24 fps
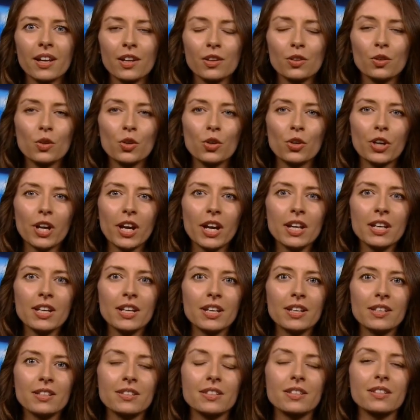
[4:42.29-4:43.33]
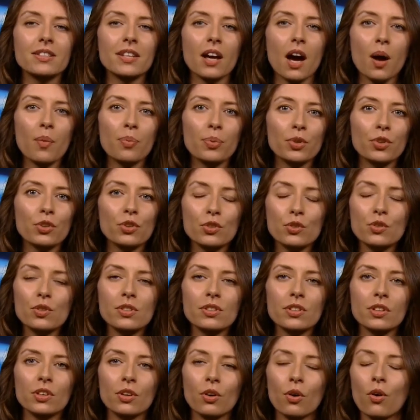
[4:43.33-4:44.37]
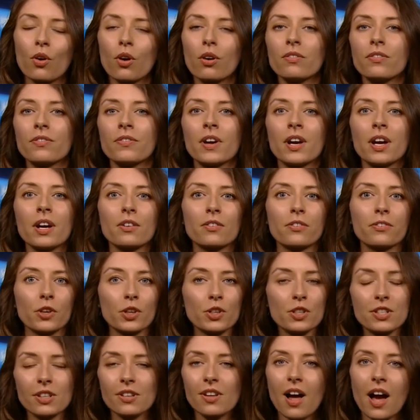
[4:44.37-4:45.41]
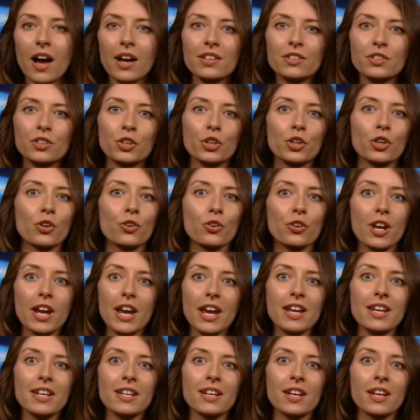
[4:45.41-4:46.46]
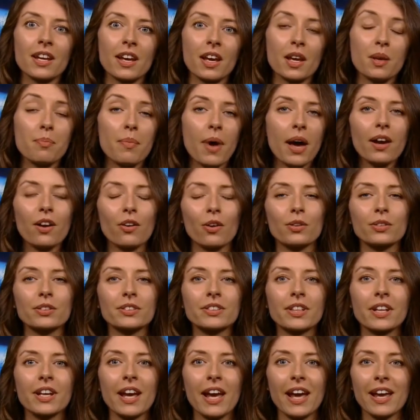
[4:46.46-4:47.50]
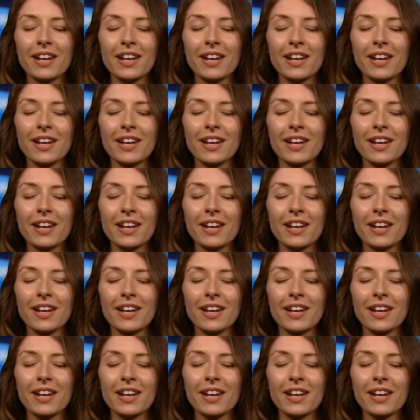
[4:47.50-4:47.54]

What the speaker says: Ukraine is the top producer of fertilizer, grain, and metals.